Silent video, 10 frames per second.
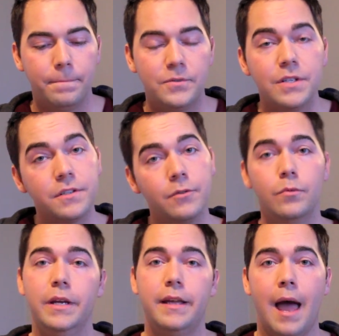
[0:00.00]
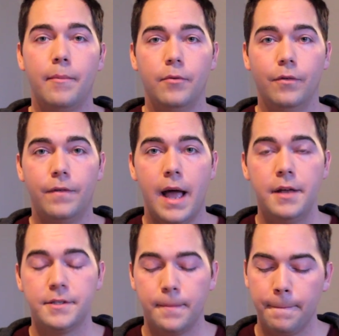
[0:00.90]
just to recap real
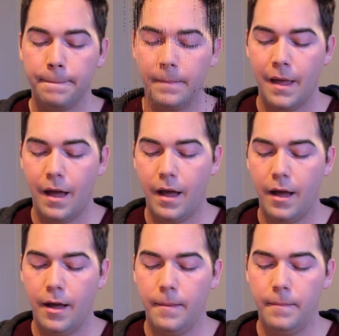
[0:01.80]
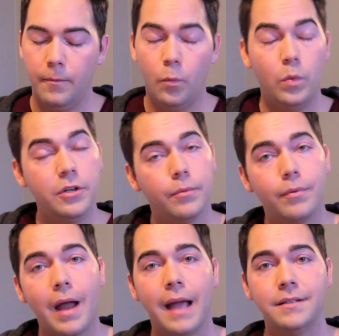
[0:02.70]
fast, when you're
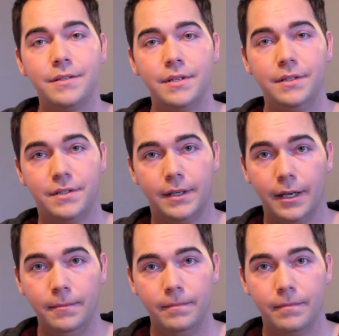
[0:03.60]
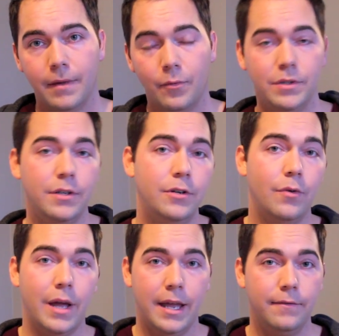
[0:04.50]
practicing singing, I want you to do
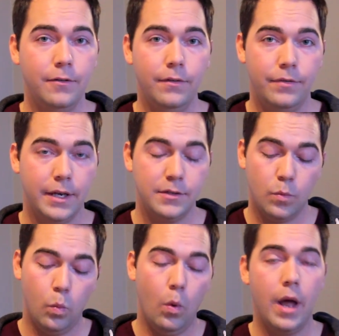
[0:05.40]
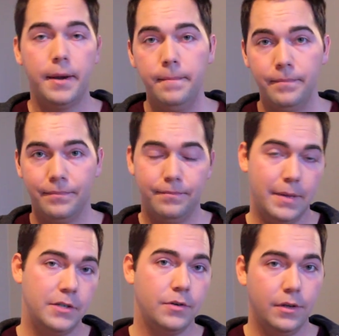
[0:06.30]
a handful of things. One,
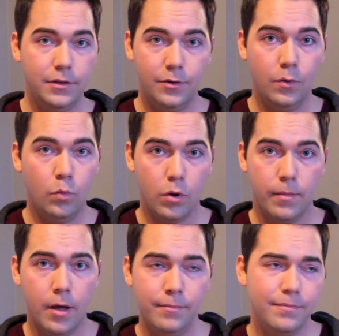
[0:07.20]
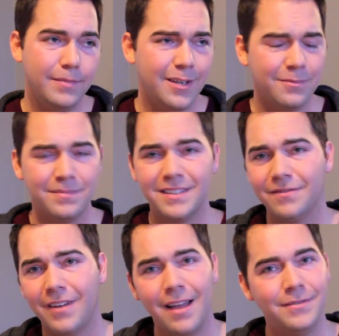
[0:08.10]
make sure you do a warm-up,
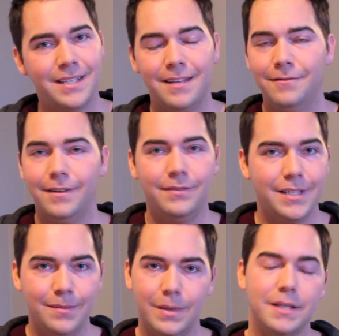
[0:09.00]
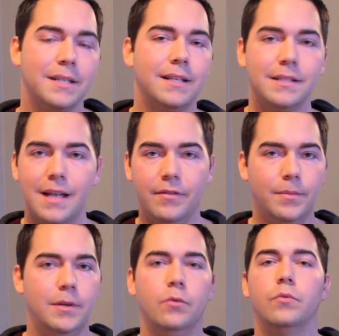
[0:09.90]
5, 10, 15 minutes. It doesn't have to
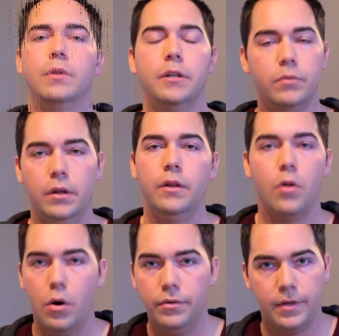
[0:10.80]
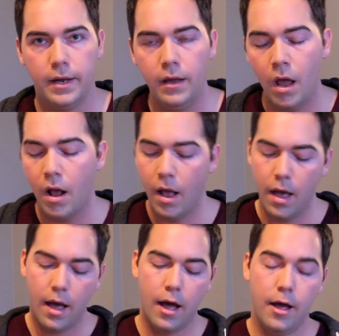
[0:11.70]
be a really, really long thing.
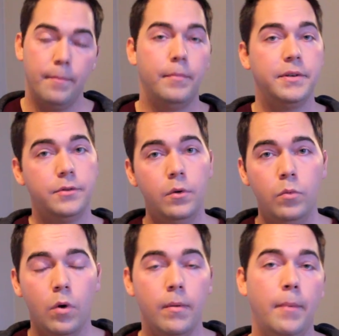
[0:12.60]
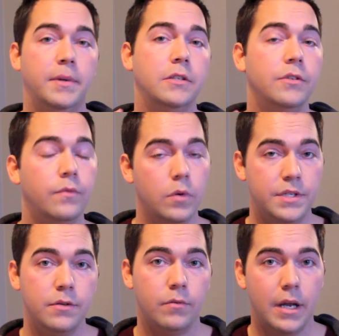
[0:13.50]
But do a warm-up, get your
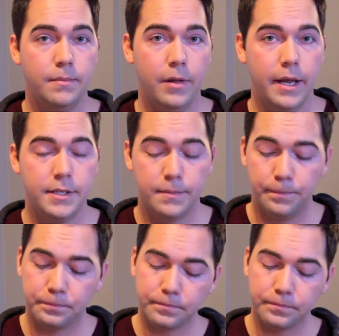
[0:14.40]
voice in the right place.